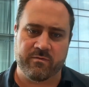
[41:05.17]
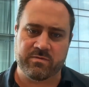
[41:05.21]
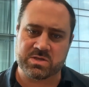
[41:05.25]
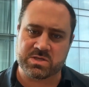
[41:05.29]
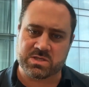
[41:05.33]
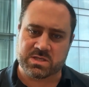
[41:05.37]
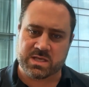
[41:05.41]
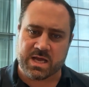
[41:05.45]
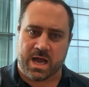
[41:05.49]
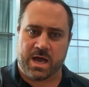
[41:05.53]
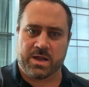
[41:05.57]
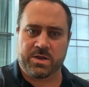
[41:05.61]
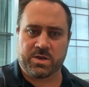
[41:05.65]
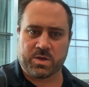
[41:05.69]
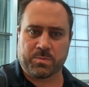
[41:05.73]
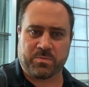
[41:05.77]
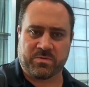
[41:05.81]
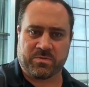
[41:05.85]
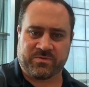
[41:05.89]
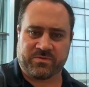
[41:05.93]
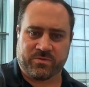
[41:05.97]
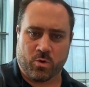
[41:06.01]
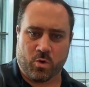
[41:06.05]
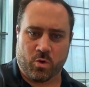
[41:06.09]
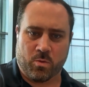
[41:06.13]
the guy that's the
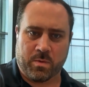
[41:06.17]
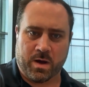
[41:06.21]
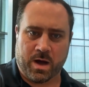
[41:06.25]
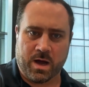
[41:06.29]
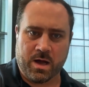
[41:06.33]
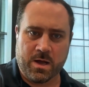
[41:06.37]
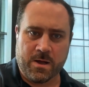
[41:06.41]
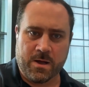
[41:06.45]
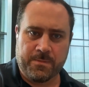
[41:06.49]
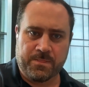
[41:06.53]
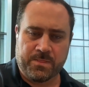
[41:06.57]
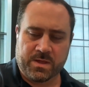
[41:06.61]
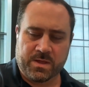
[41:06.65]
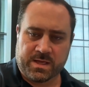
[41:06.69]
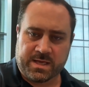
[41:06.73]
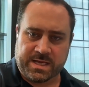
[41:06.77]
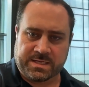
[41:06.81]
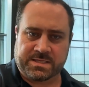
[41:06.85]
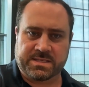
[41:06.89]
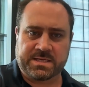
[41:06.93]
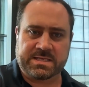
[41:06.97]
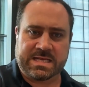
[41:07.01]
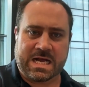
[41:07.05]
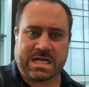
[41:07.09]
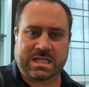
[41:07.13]
underperformer
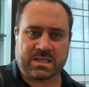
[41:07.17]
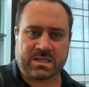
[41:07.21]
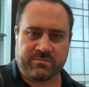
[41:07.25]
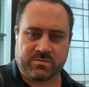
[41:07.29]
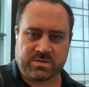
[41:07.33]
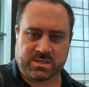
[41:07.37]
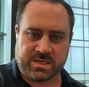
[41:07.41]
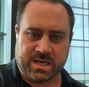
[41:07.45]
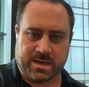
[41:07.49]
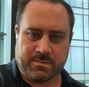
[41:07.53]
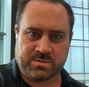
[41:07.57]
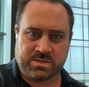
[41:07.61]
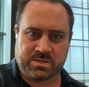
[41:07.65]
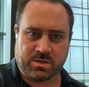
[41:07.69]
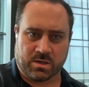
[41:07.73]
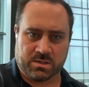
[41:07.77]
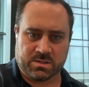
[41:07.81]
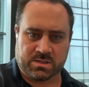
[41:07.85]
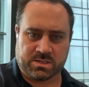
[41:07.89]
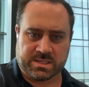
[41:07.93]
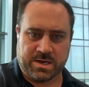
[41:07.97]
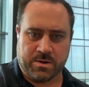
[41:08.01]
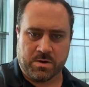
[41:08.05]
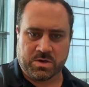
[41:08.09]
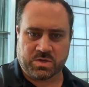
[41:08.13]
gets exactly the
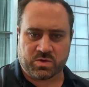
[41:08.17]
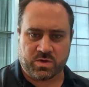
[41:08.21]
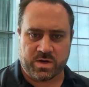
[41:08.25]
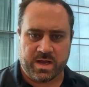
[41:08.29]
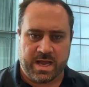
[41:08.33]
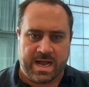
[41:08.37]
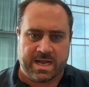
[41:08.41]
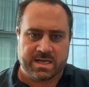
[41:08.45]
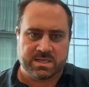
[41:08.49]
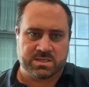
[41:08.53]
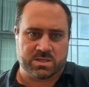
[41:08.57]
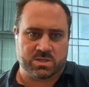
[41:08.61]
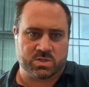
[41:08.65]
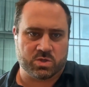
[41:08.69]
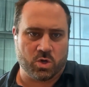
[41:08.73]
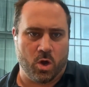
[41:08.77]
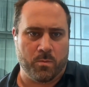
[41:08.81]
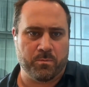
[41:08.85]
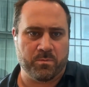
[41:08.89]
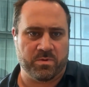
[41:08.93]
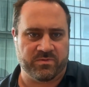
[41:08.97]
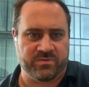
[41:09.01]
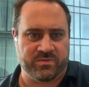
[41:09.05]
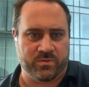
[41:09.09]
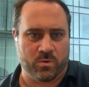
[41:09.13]
same size territory
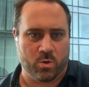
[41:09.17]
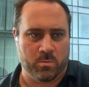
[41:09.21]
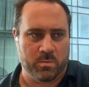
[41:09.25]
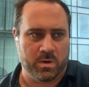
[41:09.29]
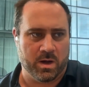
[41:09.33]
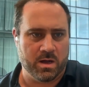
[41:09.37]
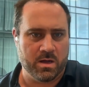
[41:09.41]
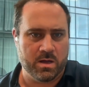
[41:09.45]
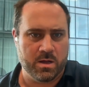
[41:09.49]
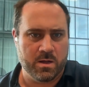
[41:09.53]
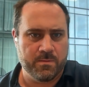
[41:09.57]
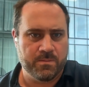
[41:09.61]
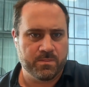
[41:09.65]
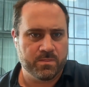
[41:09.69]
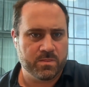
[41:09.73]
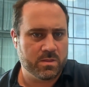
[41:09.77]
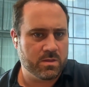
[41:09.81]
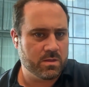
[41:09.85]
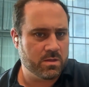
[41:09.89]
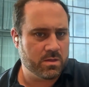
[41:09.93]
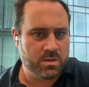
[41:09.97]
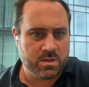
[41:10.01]
as the top performer.